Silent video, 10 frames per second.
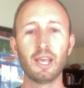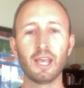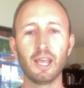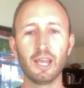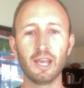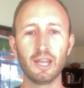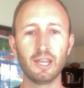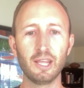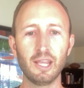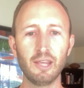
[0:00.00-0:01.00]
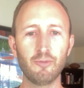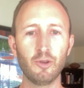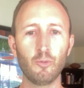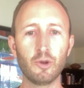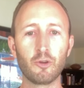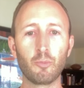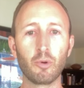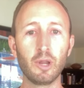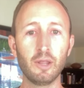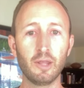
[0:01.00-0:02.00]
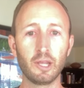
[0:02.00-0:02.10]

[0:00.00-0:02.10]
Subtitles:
And even when you're breathing,